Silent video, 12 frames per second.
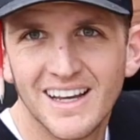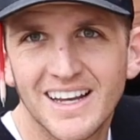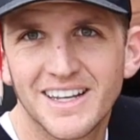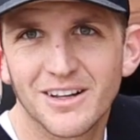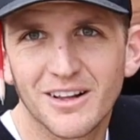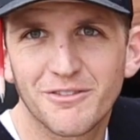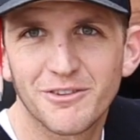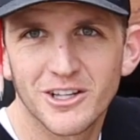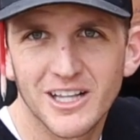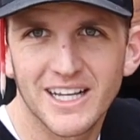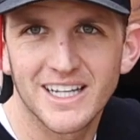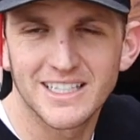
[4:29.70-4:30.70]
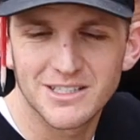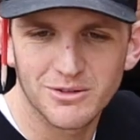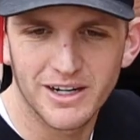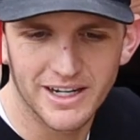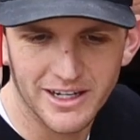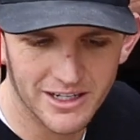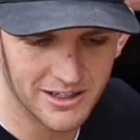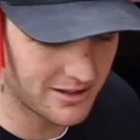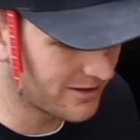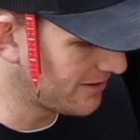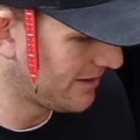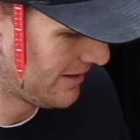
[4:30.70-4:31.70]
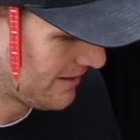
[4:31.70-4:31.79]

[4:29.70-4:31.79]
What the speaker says: until I feel like it's ready to go.